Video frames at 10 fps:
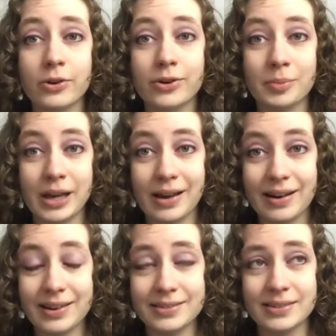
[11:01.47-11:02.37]
to be
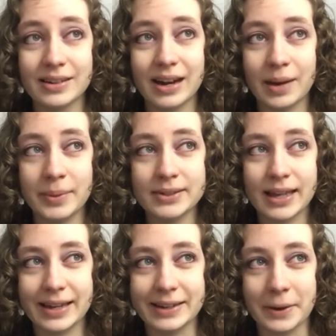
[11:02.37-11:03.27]
hot. I mean,
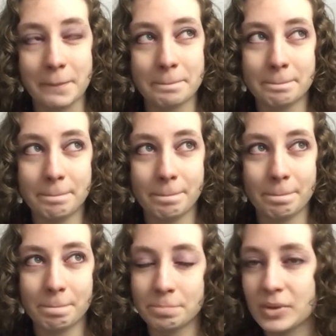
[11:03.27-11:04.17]
like,
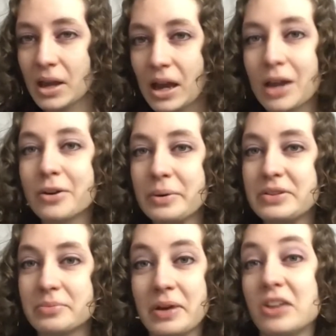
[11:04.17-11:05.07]
I always
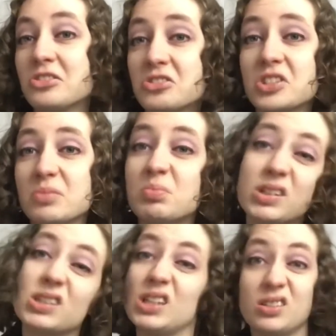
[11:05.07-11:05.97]
imagined she'd be
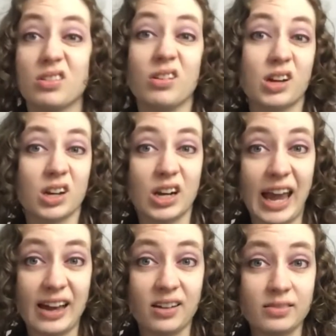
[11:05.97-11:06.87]
a decent looking
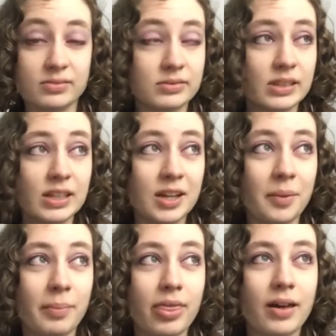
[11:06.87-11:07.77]
gal.
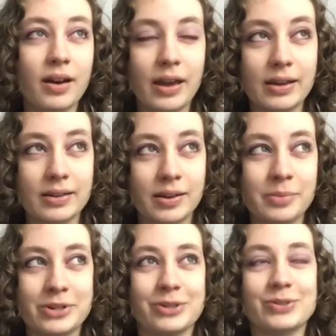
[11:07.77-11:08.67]
But then I
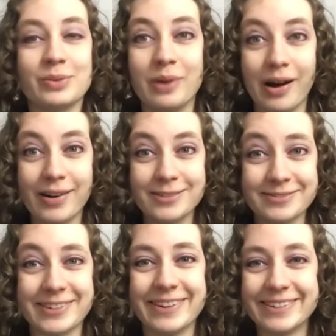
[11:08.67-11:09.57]
commissioned some art,
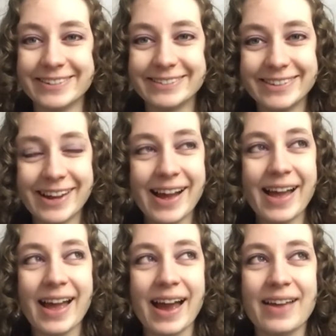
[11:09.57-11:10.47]

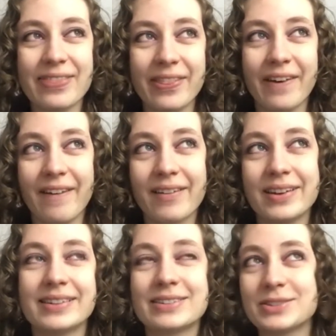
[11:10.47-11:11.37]
and the
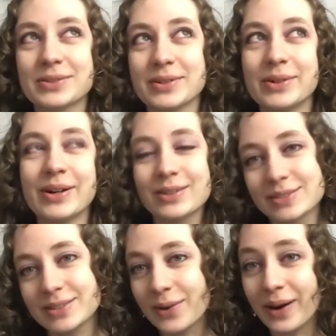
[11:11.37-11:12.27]
artist drew her
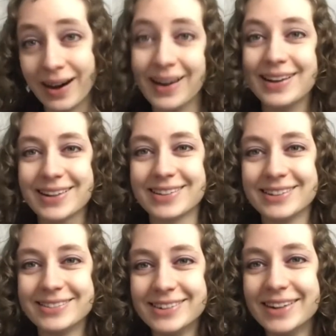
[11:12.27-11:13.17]
so hot
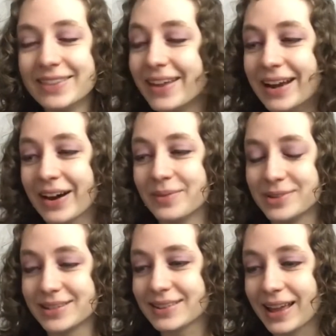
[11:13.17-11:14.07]
that now I'm
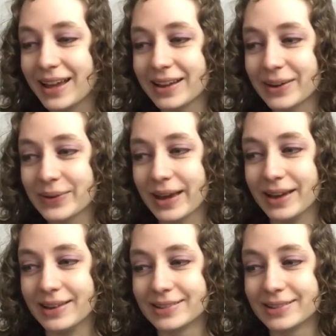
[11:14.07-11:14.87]
just like, okay,